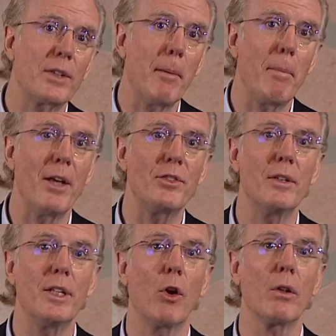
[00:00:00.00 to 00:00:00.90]

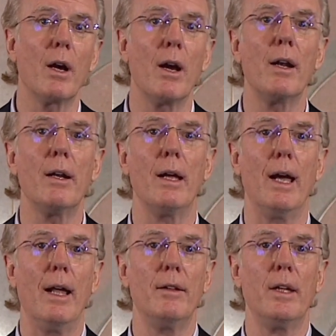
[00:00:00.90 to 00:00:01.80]
capacity online
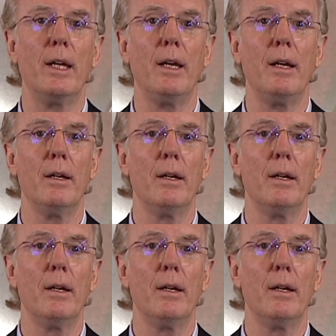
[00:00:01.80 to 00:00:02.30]
and the